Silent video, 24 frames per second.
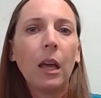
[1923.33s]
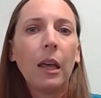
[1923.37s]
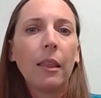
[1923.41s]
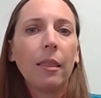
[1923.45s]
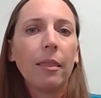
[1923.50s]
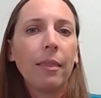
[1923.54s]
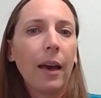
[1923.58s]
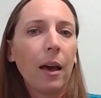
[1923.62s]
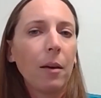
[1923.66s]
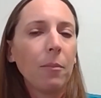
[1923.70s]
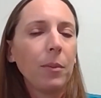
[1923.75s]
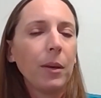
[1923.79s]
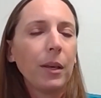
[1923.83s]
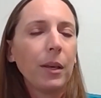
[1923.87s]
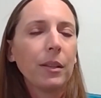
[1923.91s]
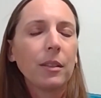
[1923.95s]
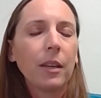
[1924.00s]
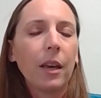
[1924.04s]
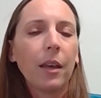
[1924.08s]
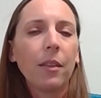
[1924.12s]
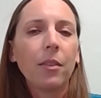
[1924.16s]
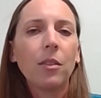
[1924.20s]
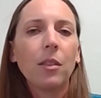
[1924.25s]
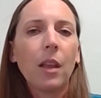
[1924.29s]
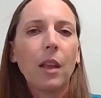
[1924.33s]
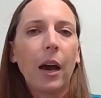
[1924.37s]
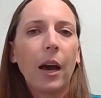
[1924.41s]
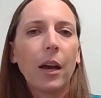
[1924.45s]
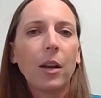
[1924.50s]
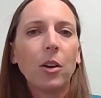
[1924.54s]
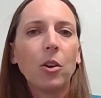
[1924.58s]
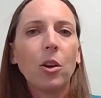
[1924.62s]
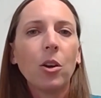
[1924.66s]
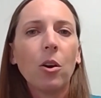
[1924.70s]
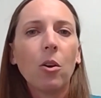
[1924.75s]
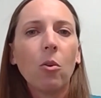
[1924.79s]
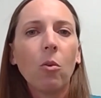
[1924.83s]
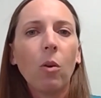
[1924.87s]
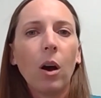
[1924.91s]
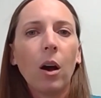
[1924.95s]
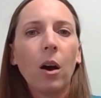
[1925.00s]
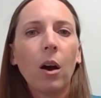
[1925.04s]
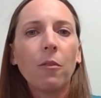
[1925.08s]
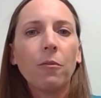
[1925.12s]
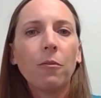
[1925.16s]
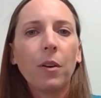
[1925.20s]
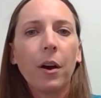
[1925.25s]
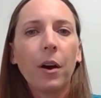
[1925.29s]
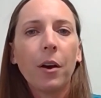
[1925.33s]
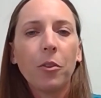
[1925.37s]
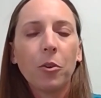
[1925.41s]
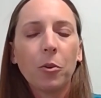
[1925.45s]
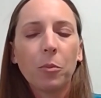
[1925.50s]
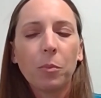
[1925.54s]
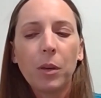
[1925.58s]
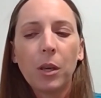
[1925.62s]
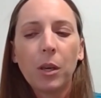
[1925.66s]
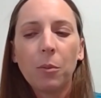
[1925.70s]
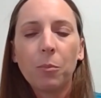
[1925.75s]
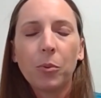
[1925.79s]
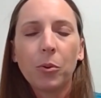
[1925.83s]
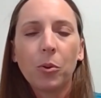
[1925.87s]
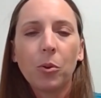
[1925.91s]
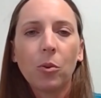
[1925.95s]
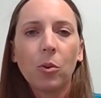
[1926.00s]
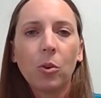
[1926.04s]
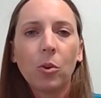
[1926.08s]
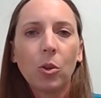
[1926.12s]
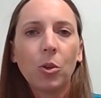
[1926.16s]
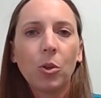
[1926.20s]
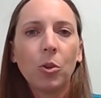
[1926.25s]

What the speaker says: That being said, I know of other people